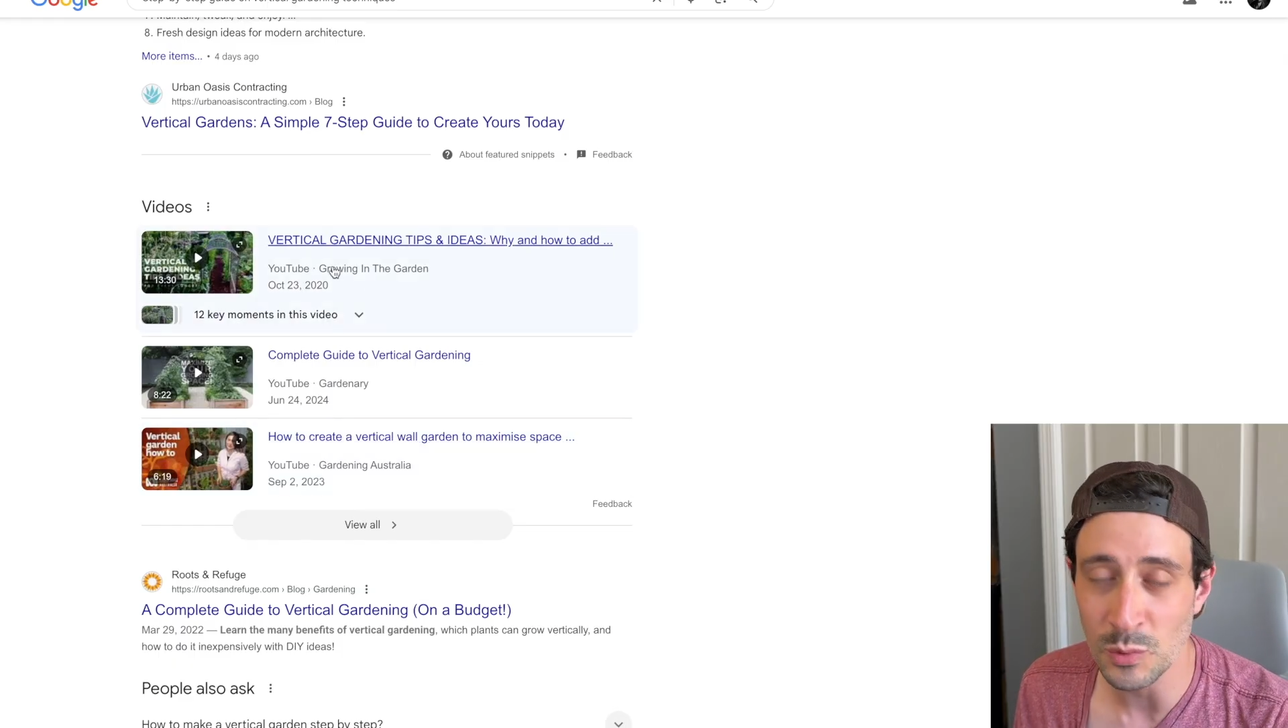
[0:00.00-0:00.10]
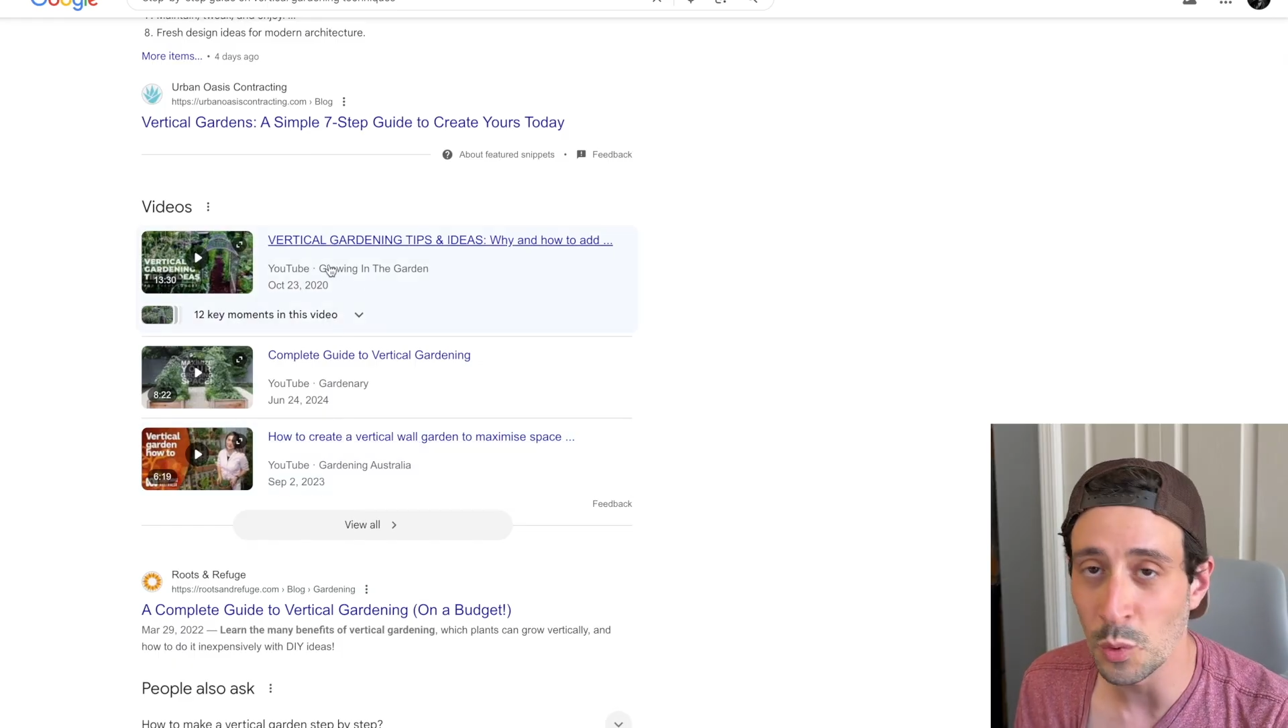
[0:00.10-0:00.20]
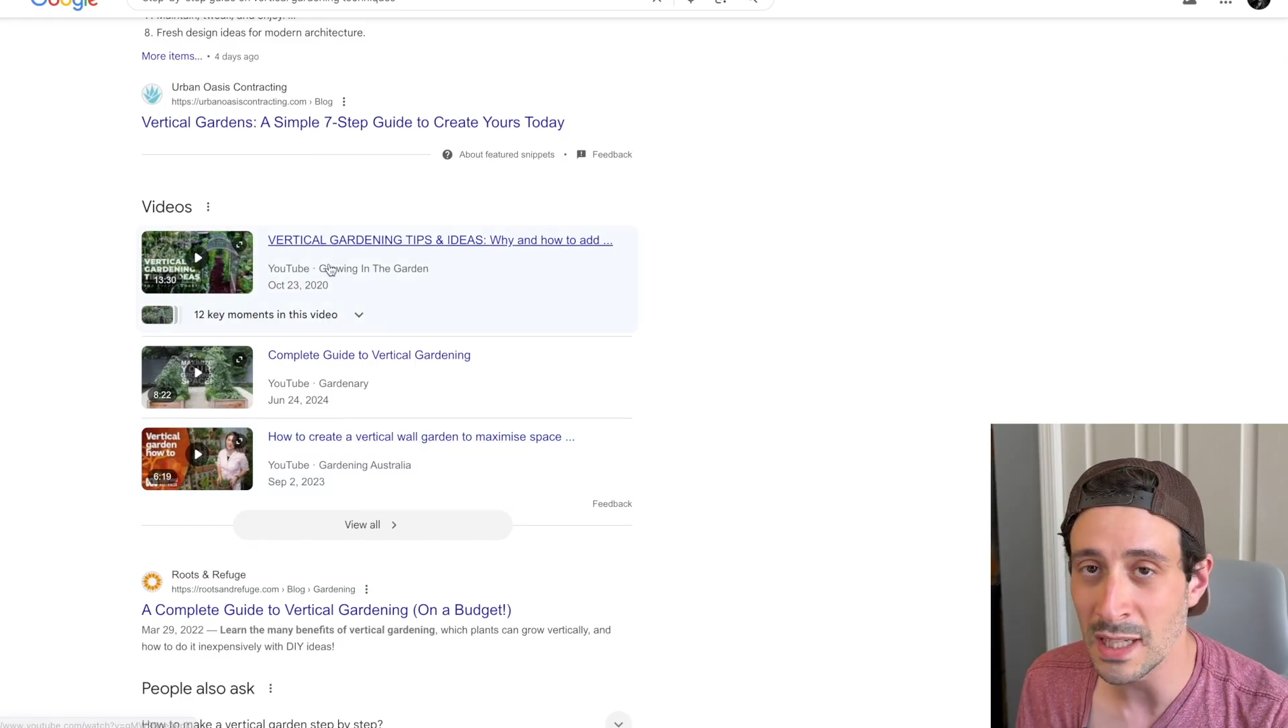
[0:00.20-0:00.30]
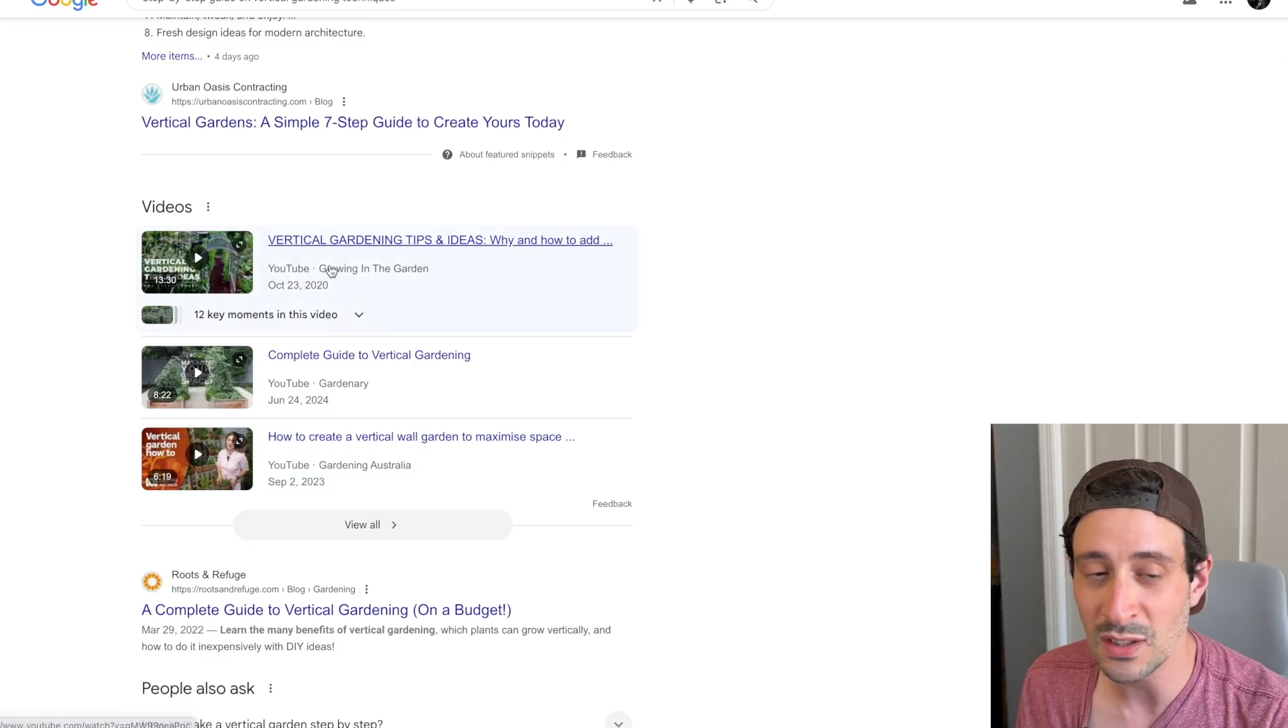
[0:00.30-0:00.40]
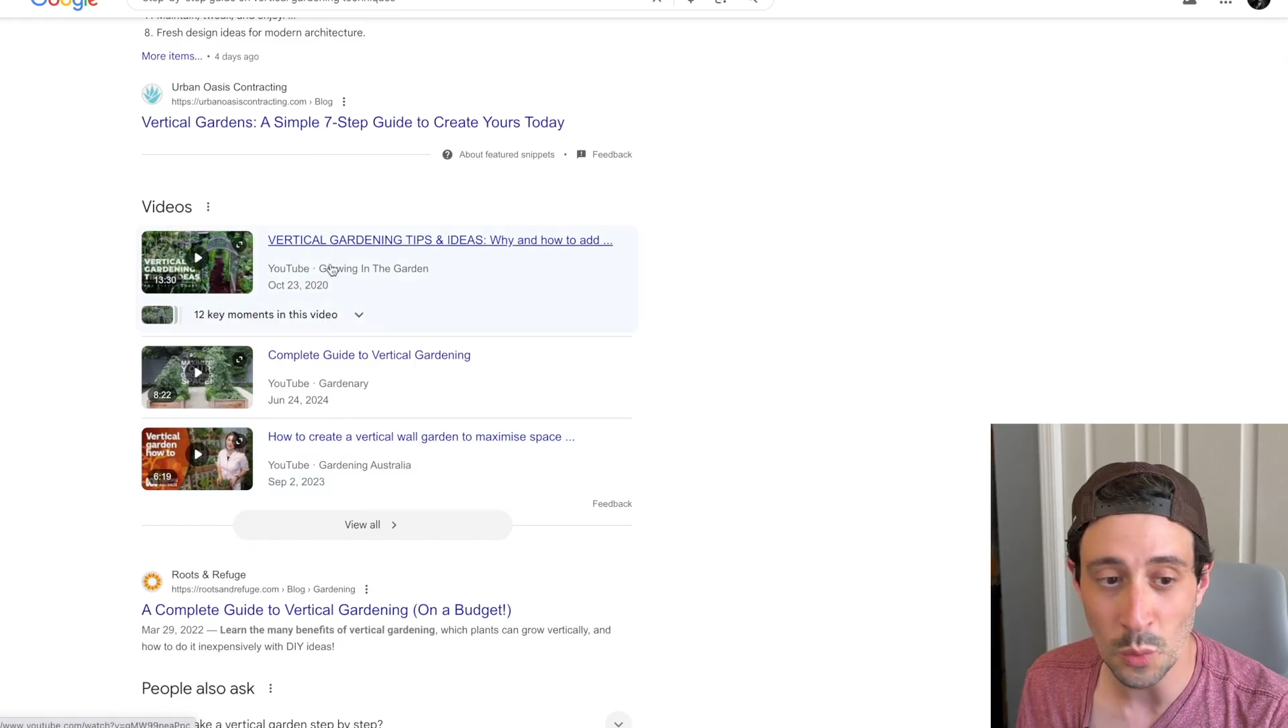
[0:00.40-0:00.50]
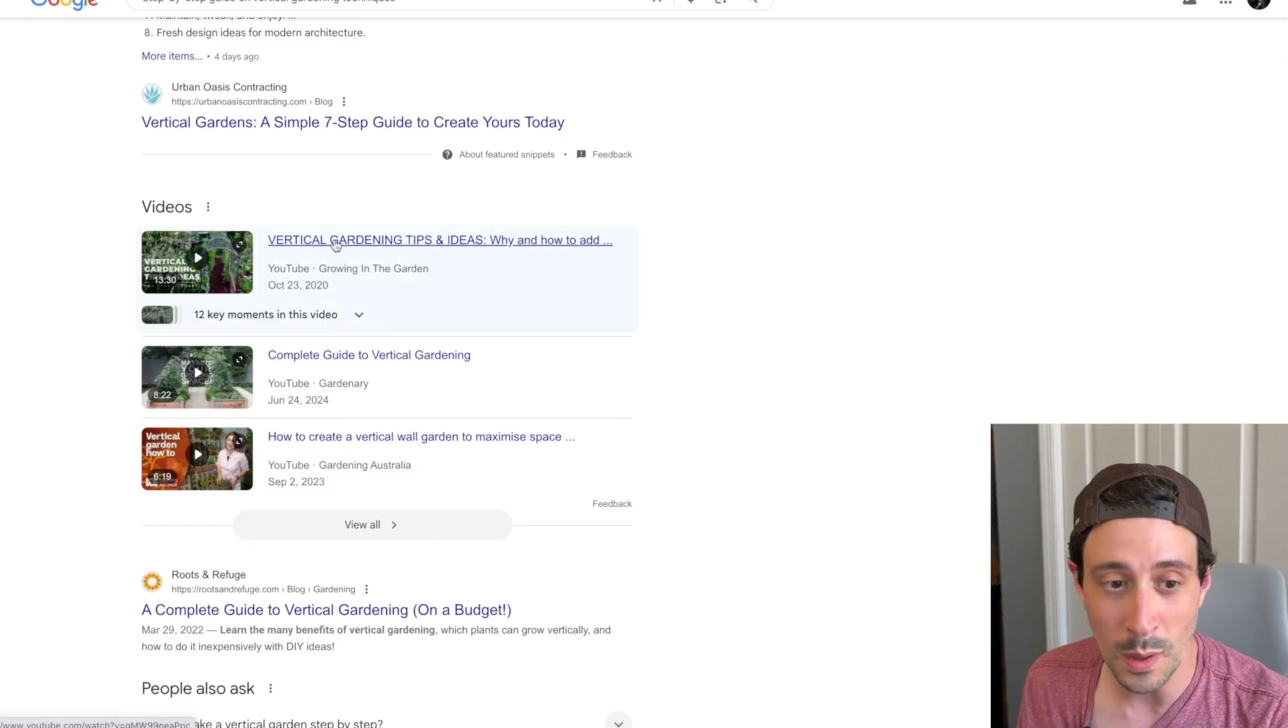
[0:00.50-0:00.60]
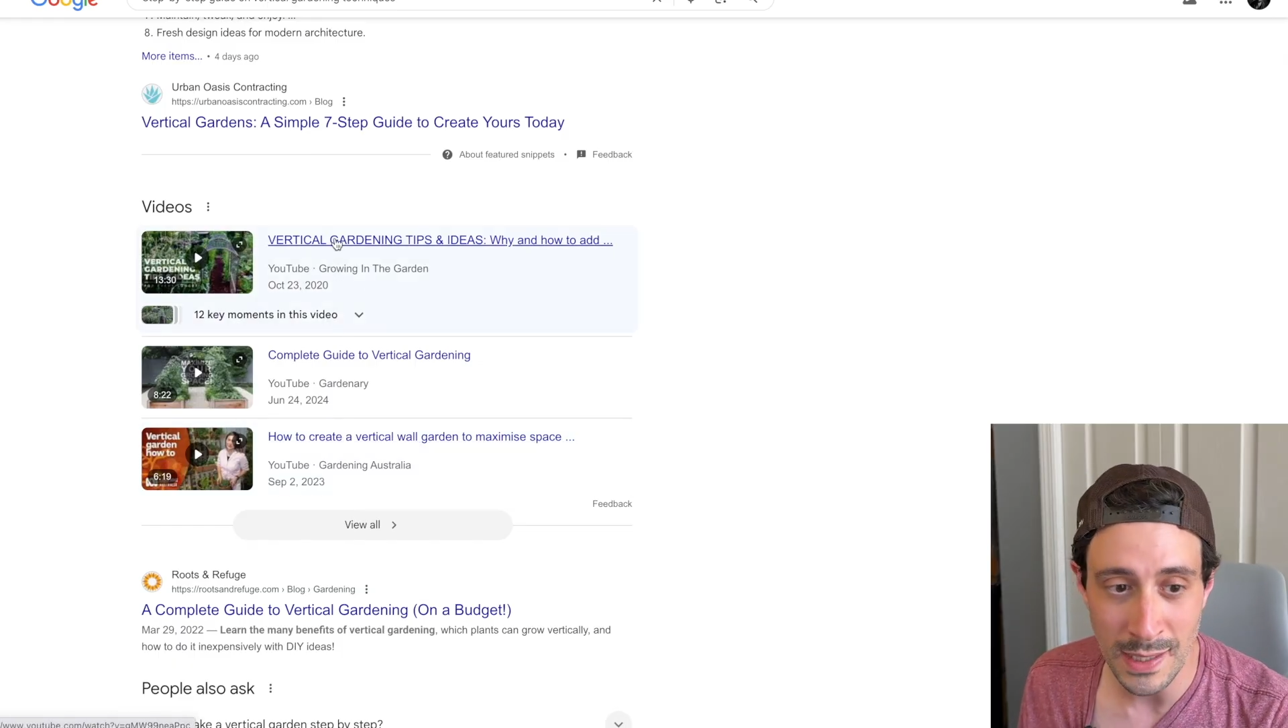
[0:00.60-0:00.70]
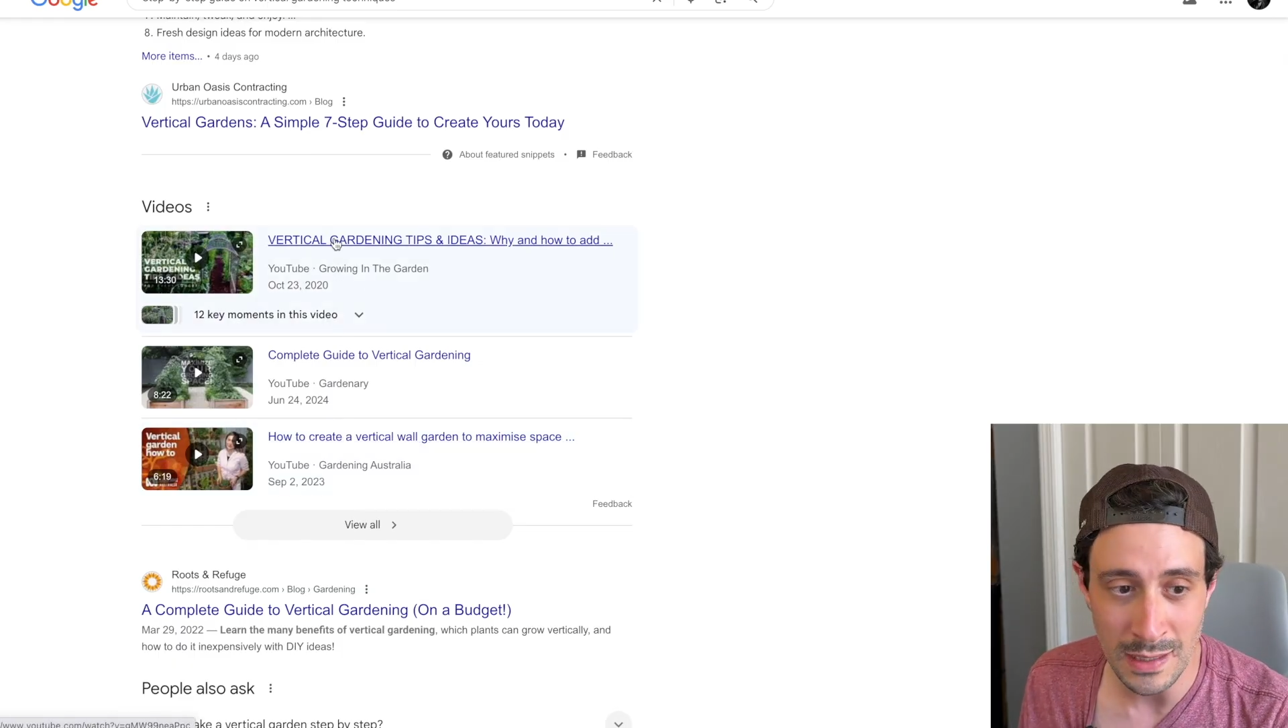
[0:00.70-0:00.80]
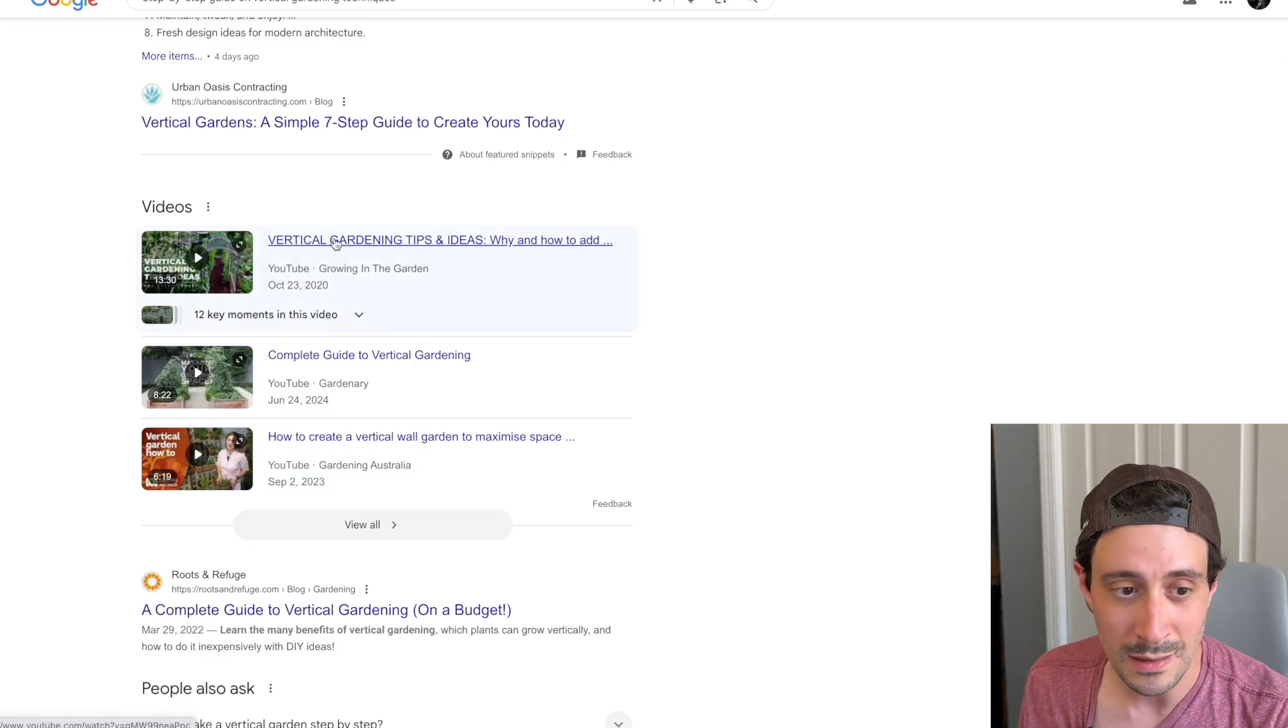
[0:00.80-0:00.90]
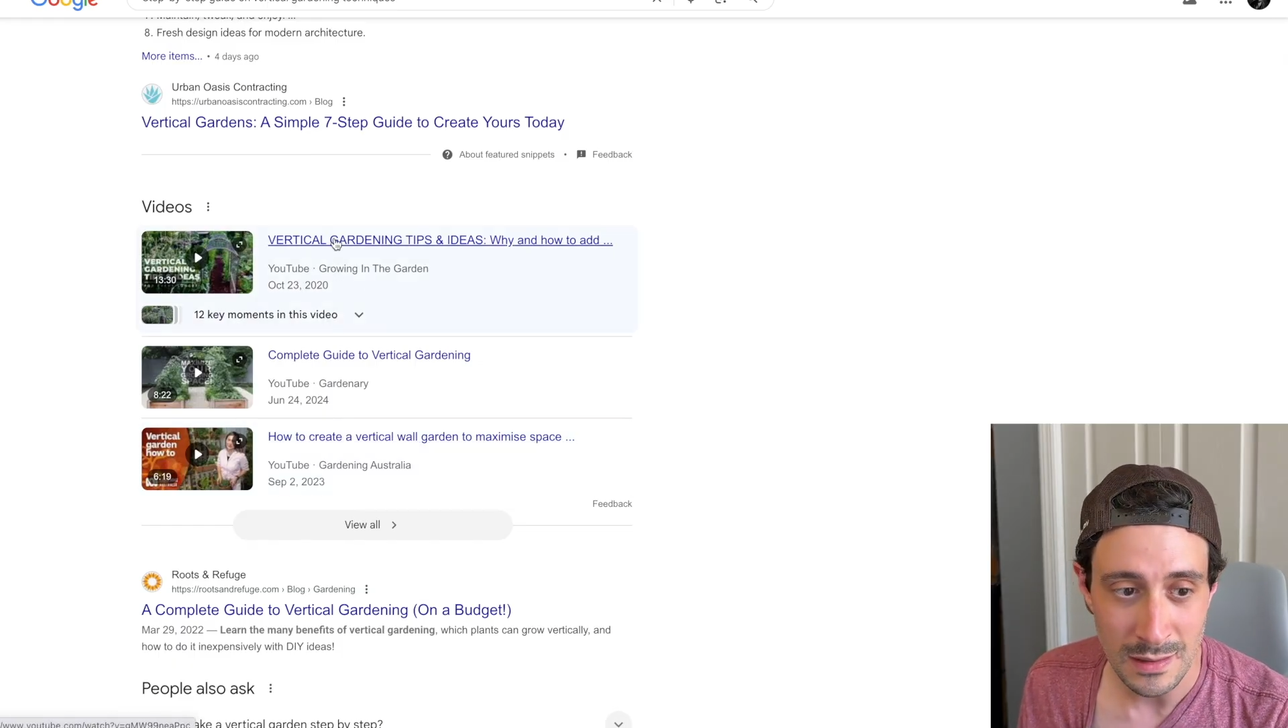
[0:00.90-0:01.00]

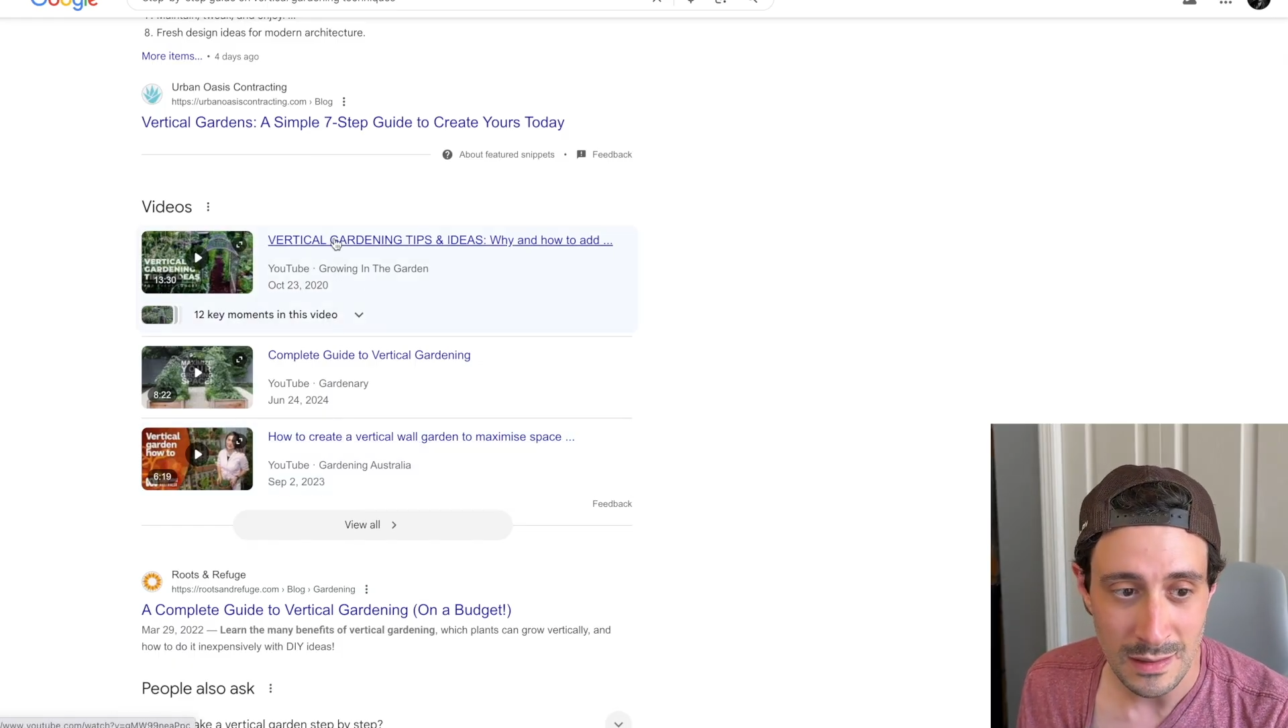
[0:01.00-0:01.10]
2020.